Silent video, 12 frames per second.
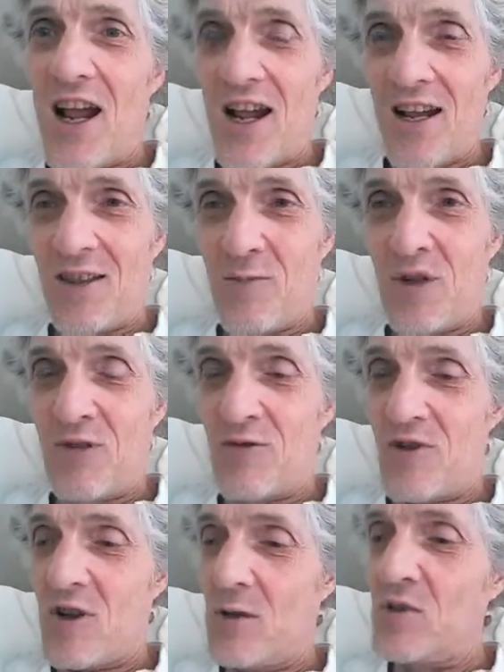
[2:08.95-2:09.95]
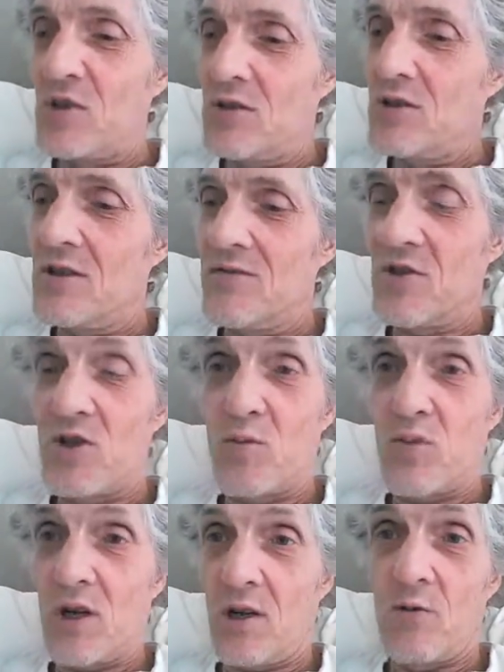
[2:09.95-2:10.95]
And the mineral composition of the
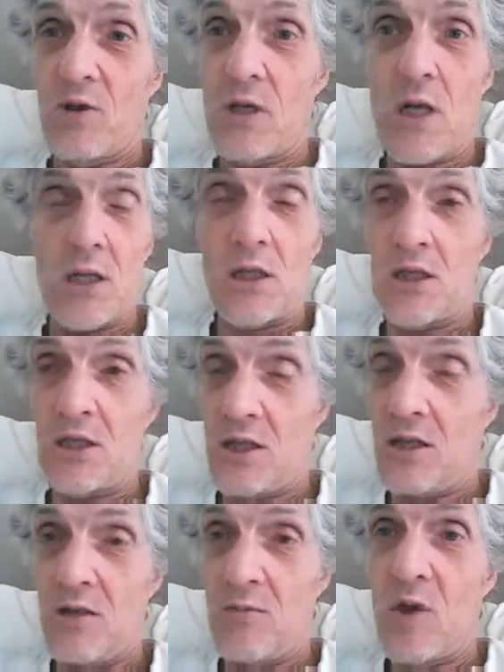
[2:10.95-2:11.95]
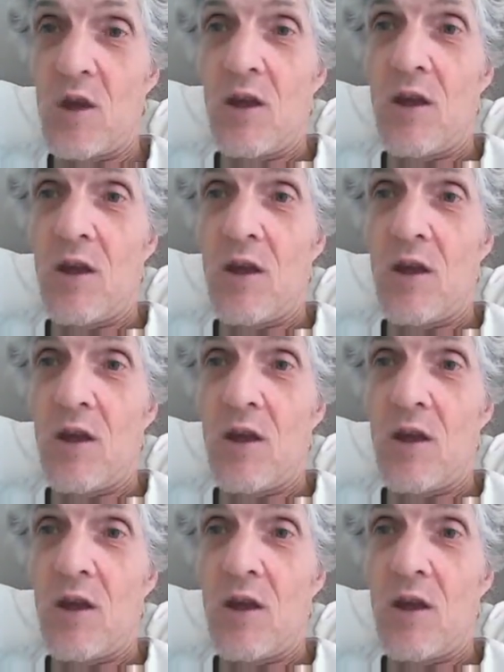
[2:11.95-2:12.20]
sprout was not the same